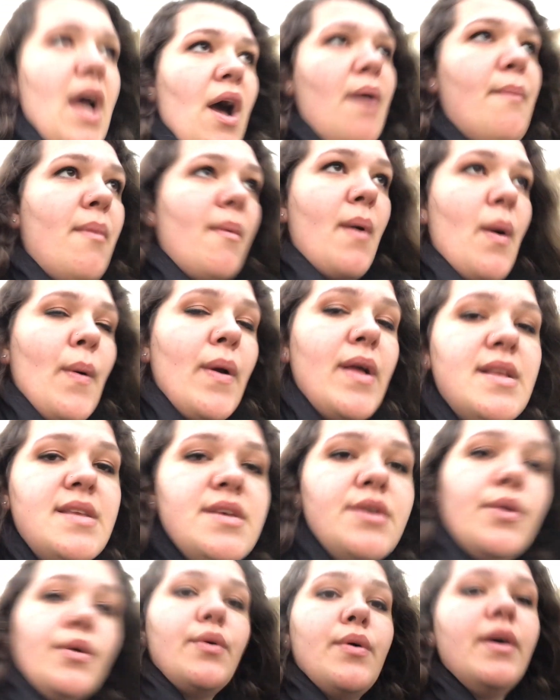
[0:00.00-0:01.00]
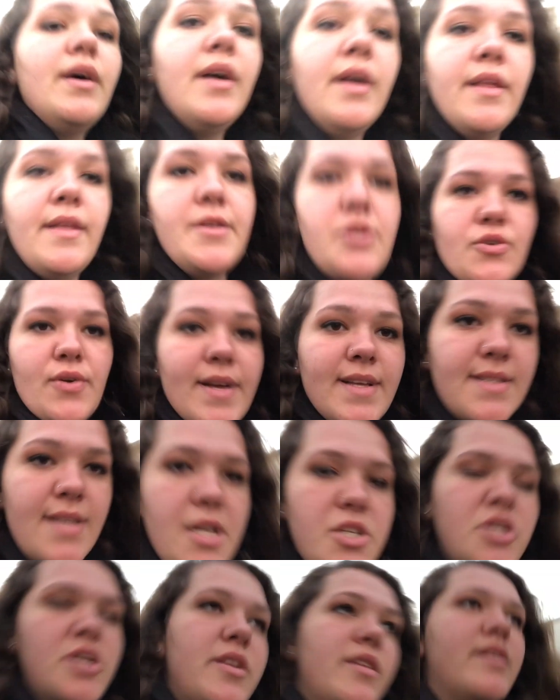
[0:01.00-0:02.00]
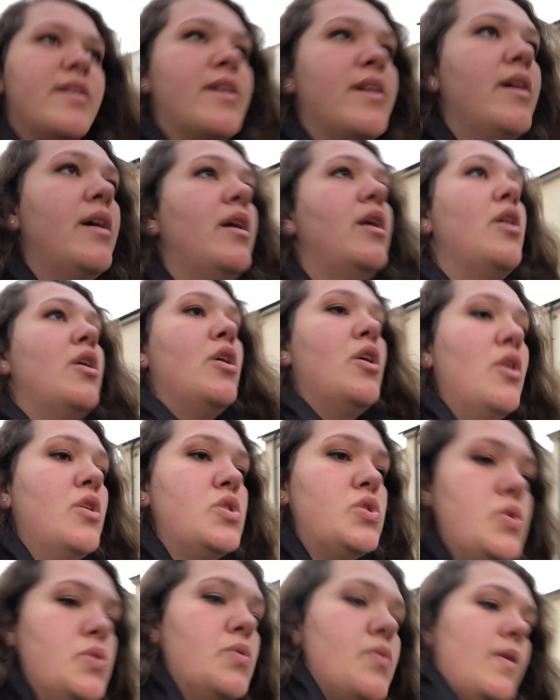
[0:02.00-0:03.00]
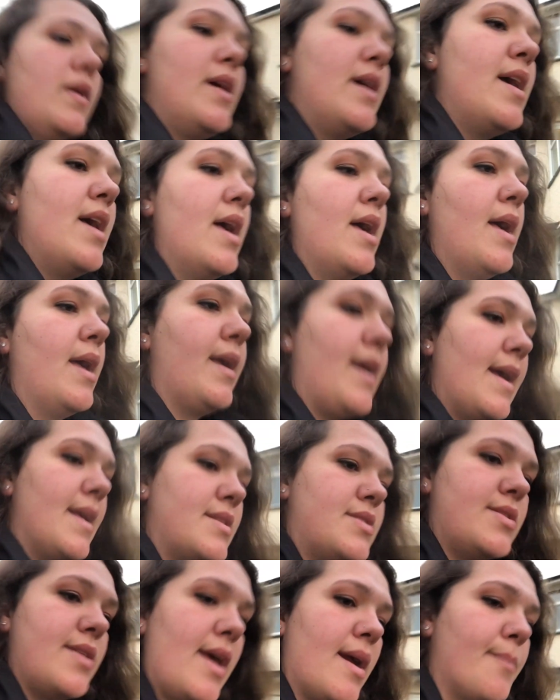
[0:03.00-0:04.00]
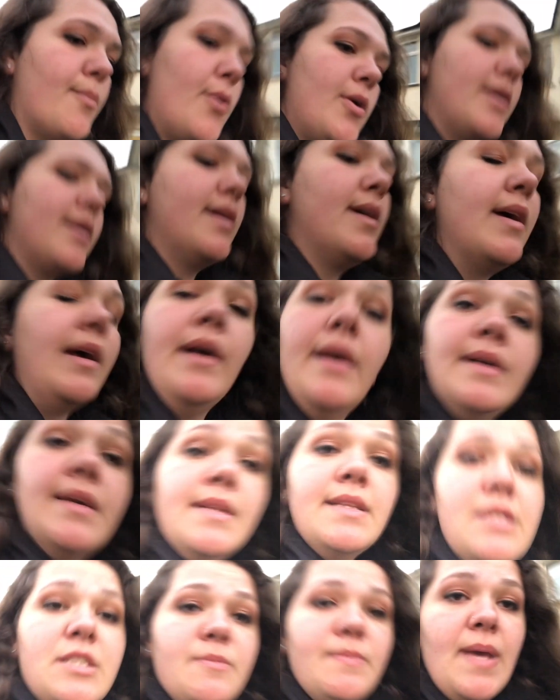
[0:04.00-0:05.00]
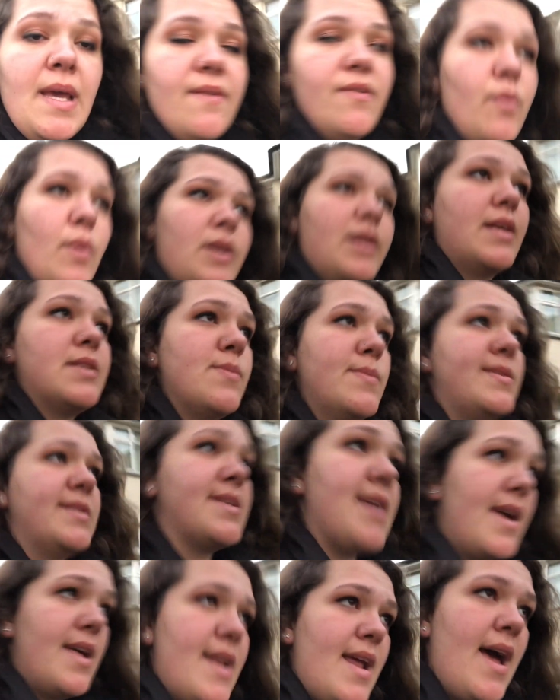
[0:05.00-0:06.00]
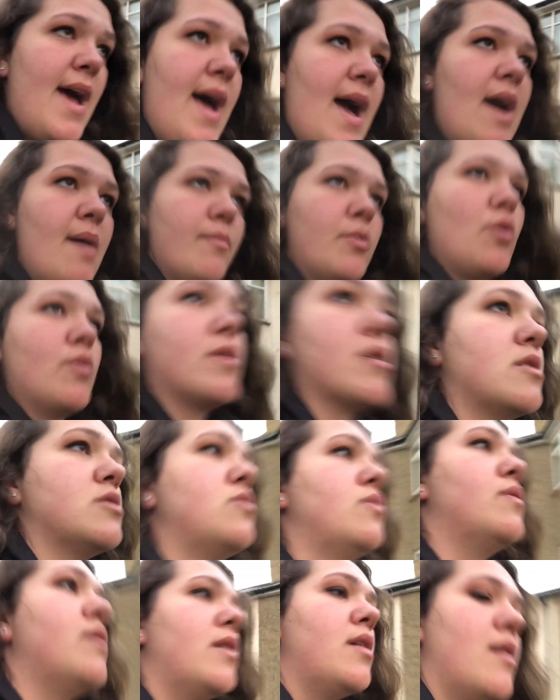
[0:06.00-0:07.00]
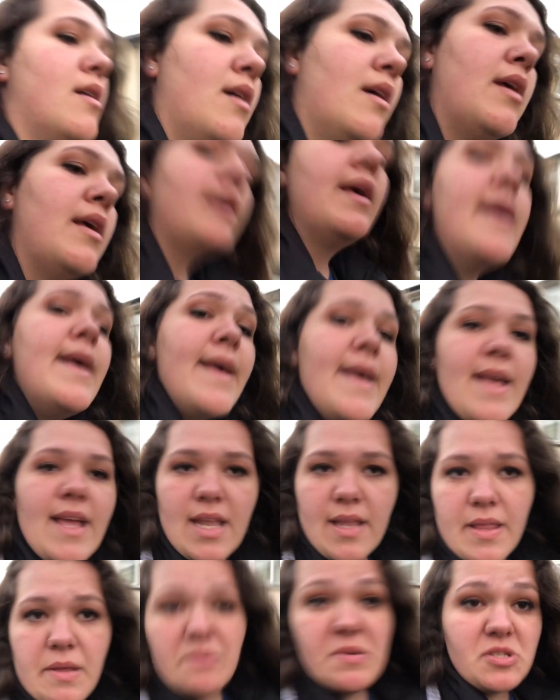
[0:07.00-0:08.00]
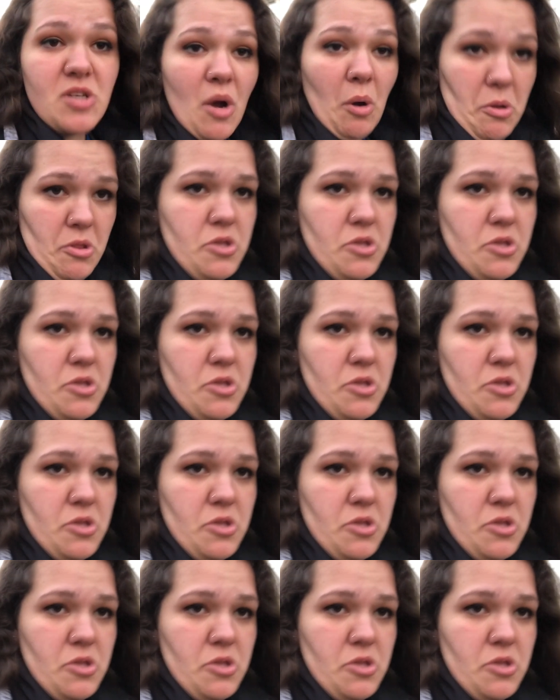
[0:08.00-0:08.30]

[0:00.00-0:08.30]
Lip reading: now I'm on my way to the train station to get to the airport to meet everyone because once again, I'm going on a tour. Italy was not